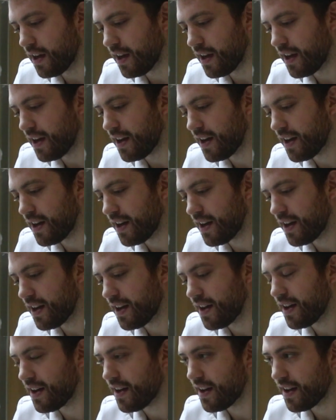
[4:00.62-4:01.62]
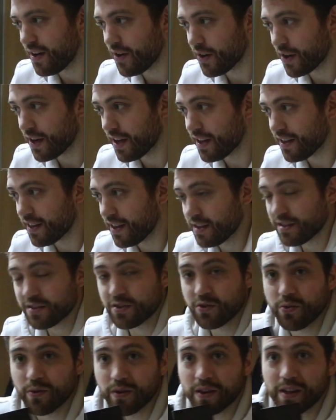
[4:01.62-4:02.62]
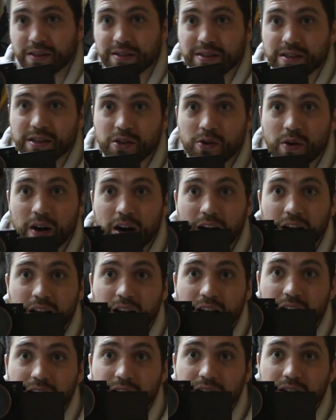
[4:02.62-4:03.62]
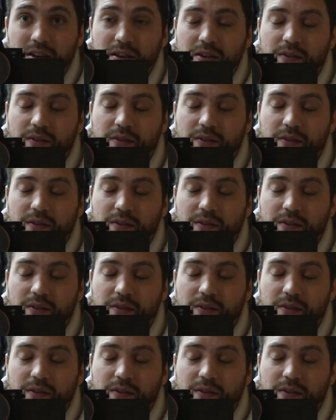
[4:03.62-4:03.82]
Okay, that's cool. That's a new highlight.